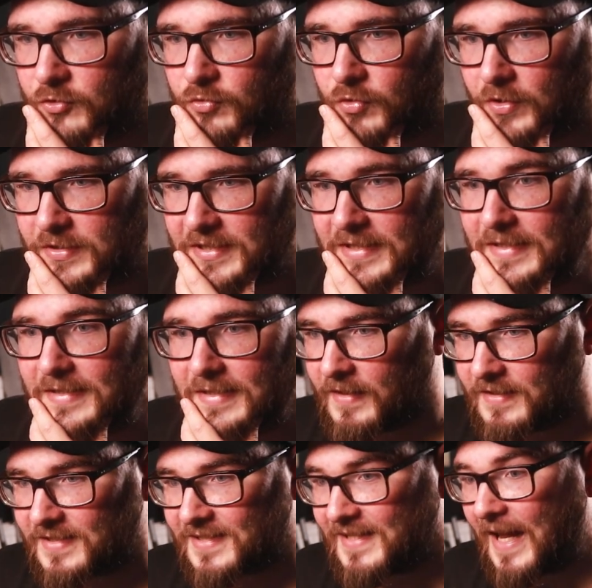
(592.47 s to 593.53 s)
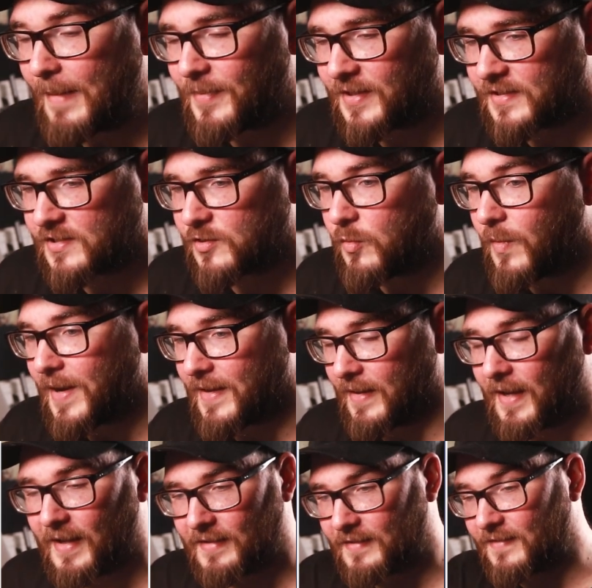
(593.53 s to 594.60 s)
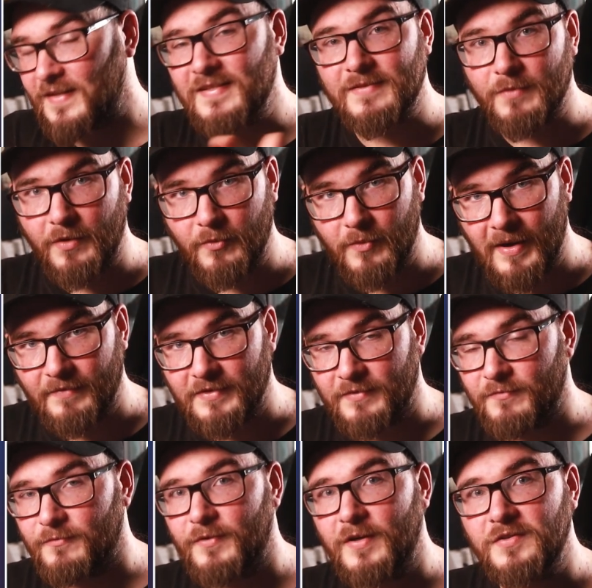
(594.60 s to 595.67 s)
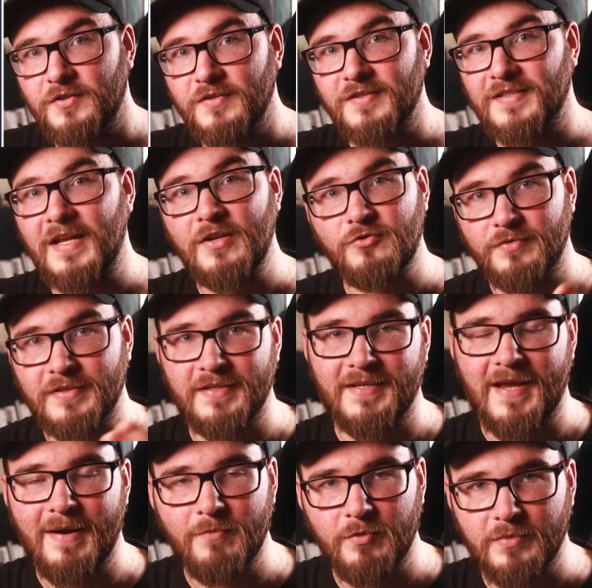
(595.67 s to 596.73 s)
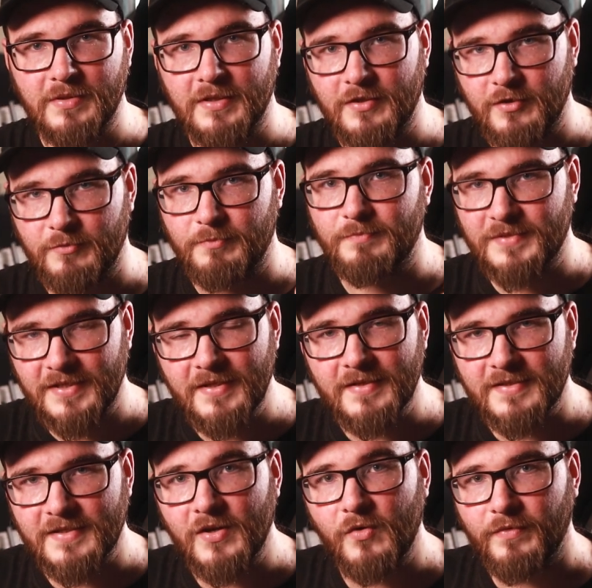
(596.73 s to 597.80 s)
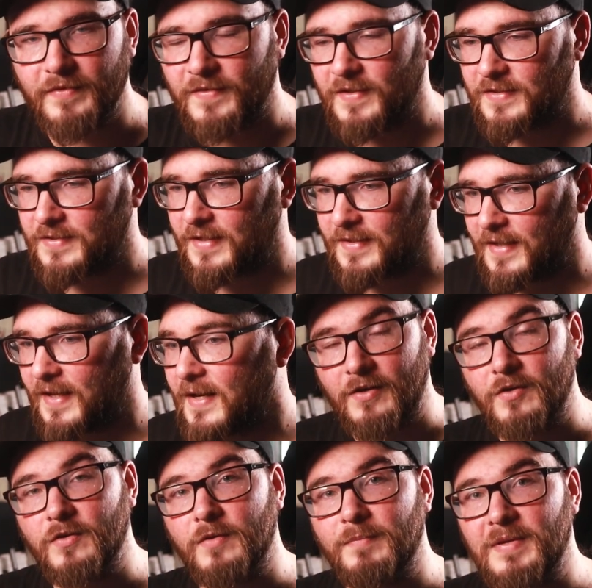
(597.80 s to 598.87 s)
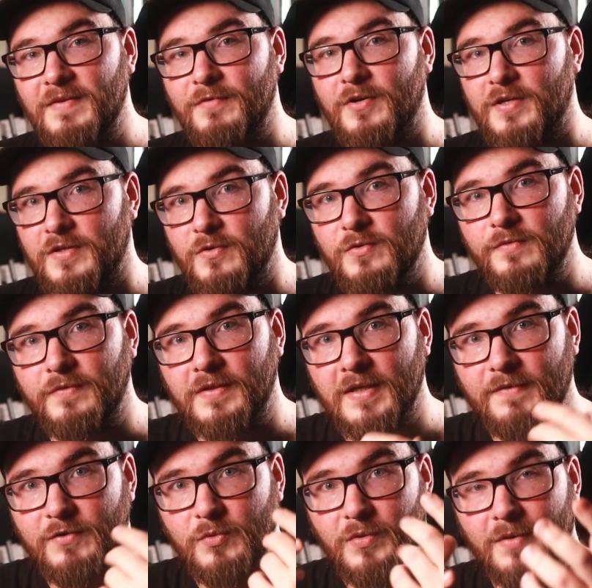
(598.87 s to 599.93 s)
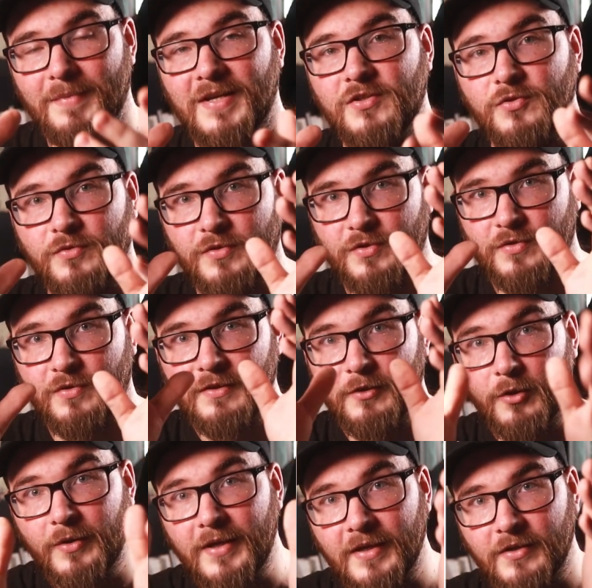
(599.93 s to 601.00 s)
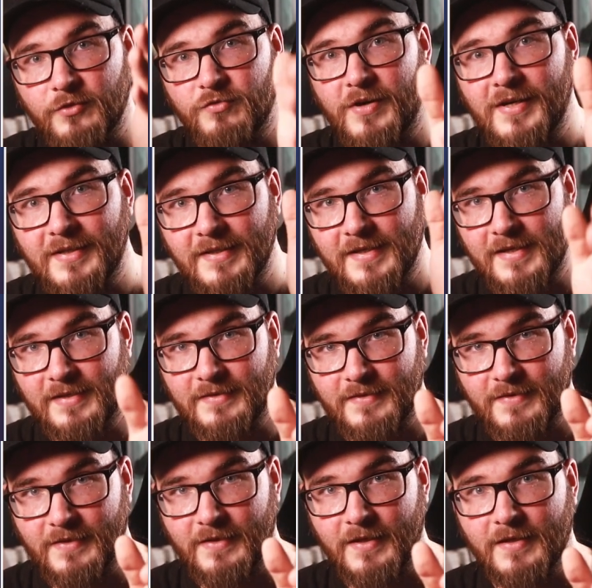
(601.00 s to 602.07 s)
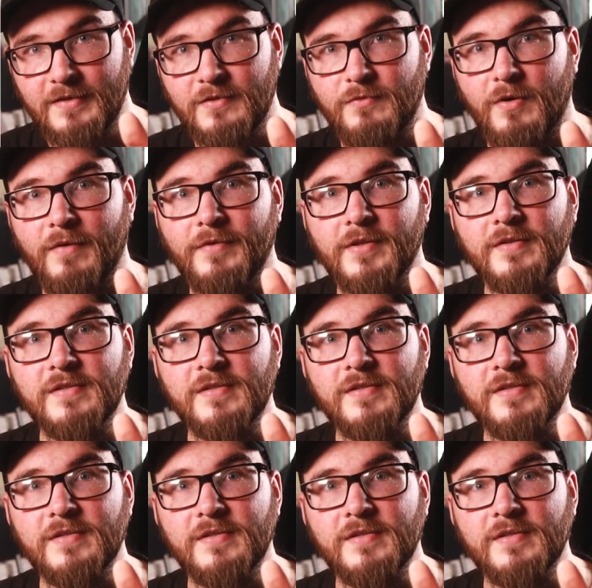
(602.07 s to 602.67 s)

crosses, a snap and a square. And these all have different functions. Naturally, the camera will let you see yourself and things like that. Could be very useful if you want to make sure you're looking directly into the lens rather than